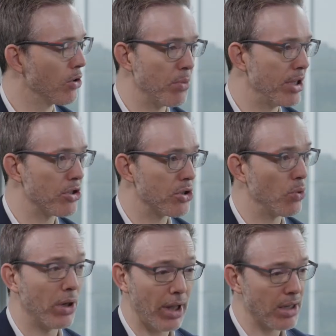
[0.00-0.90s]
Because we just
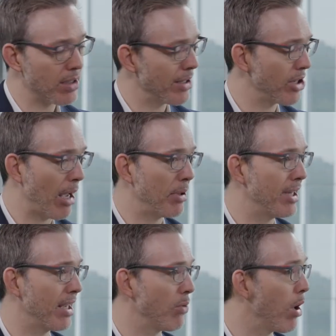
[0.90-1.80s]
saw at that stage
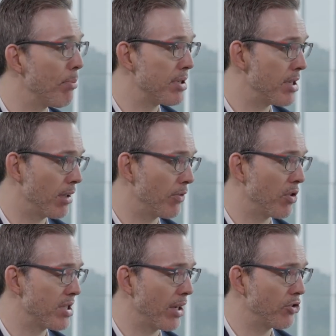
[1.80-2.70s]
Capitec at 1% of
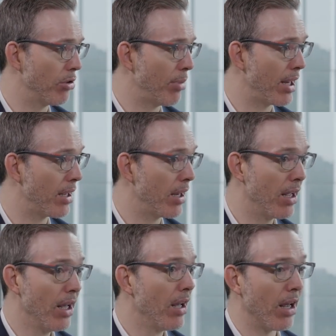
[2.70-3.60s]
transactional banking.
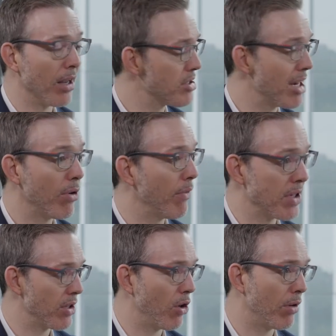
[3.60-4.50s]
Several of
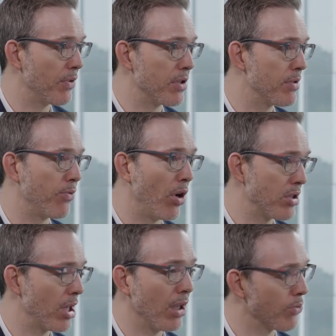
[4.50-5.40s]
the office for
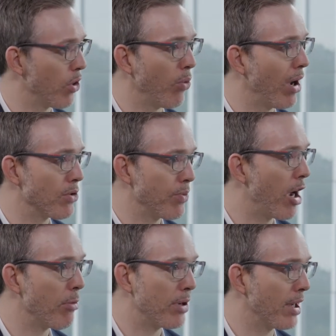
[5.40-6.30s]
ourselves, for our wives, we
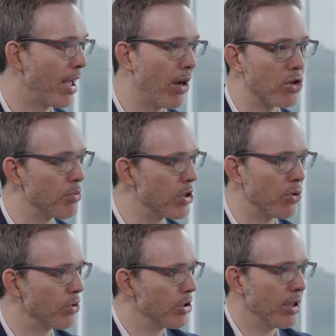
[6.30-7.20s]
opened accounts. We
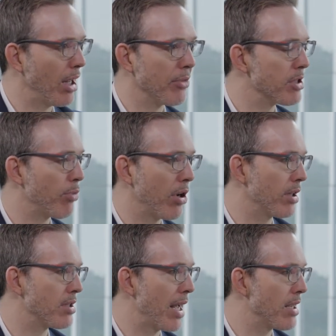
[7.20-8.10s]
saw this product
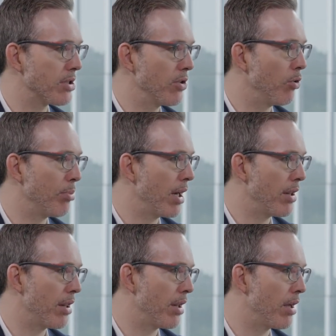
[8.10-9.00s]
is as good or better
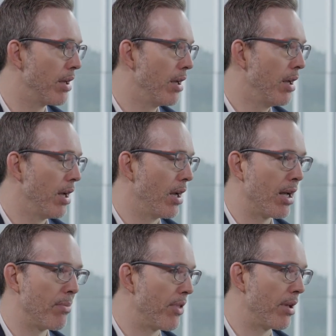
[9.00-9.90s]
than
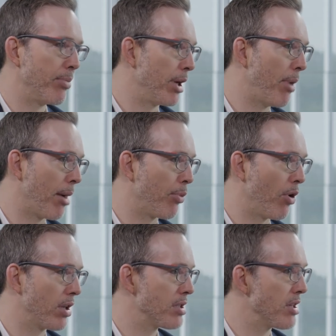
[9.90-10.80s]
the big bank
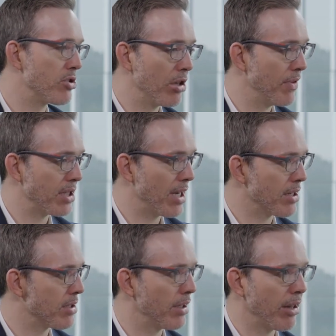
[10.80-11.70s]
products. Their service is
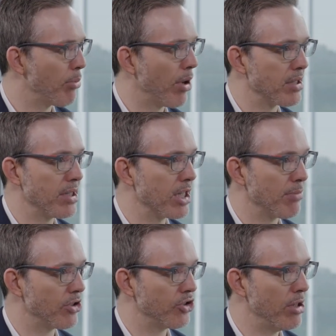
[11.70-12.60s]
excellent and the pricing is
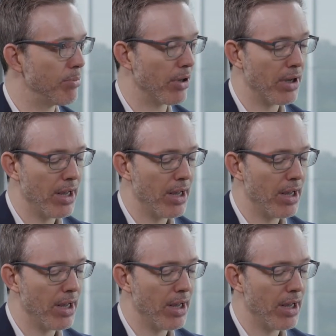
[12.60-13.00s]
much cheaper.